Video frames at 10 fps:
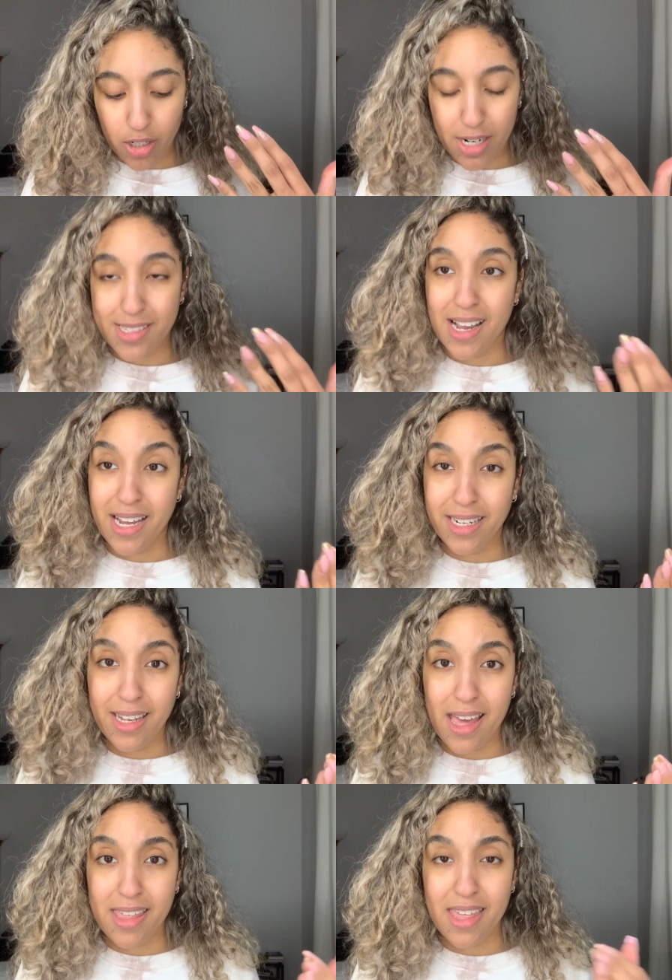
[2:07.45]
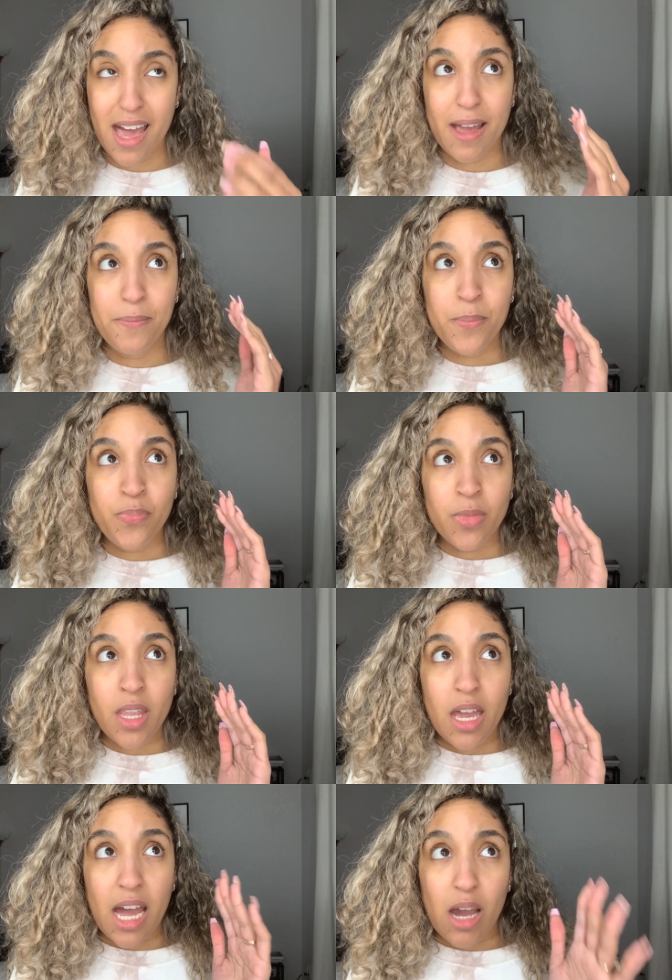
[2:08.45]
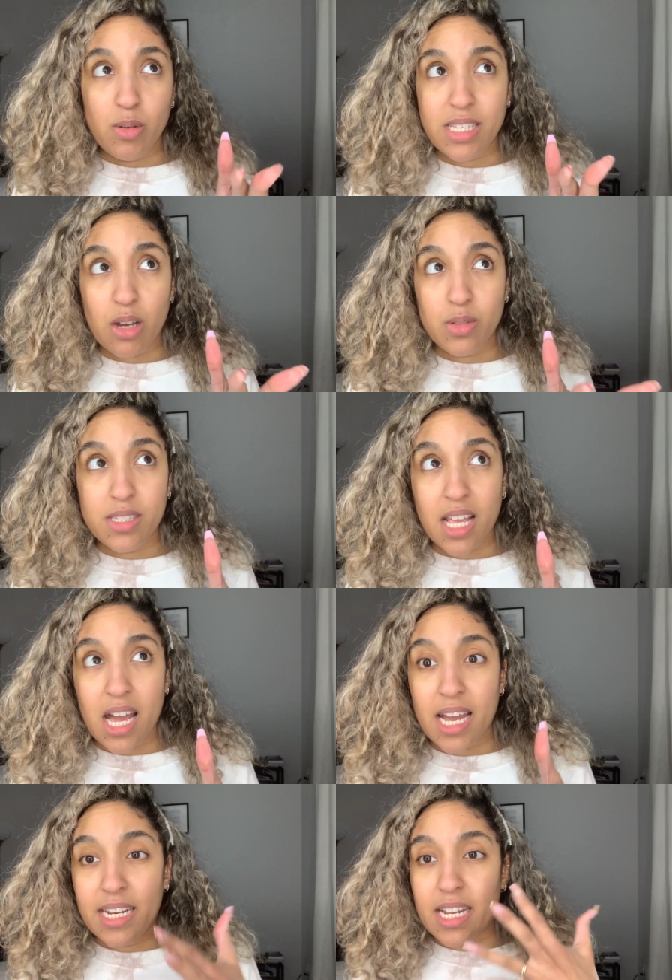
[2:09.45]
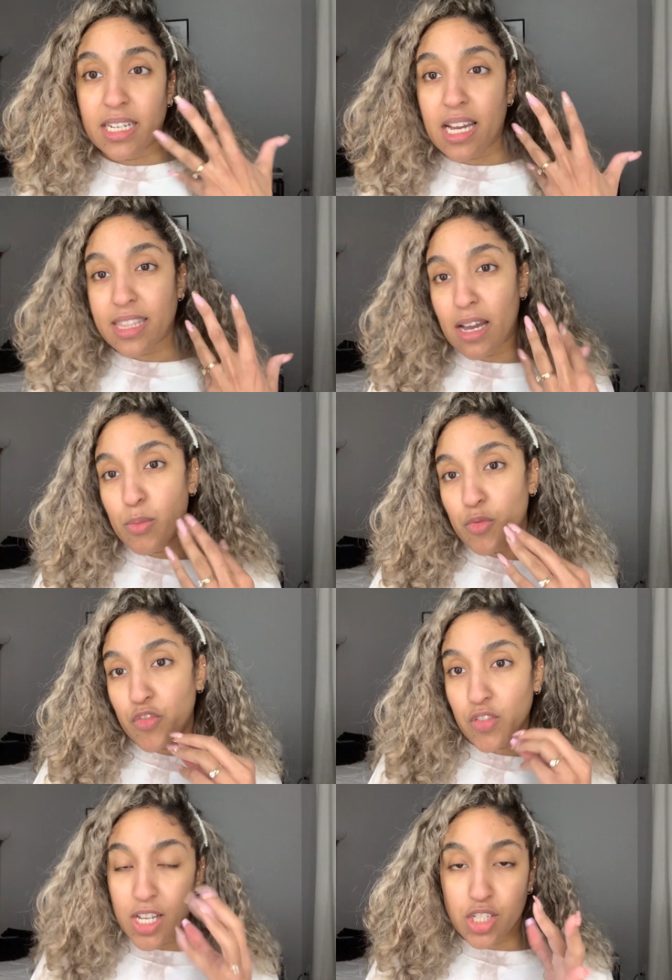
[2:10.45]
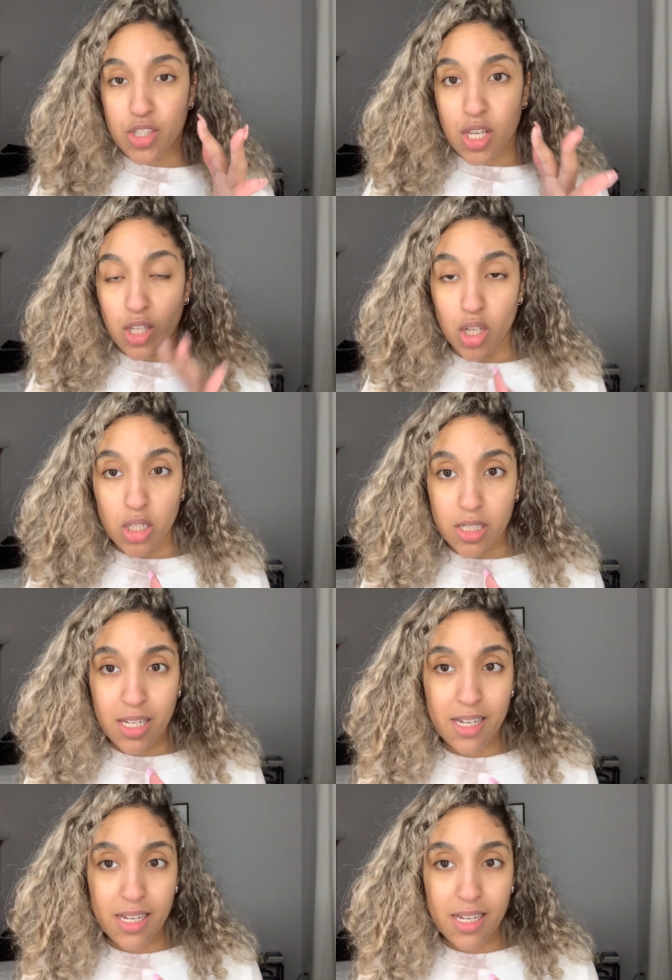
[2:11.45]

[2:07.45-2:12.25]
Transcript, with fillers: It's kind of like that I was outside and got that flushed look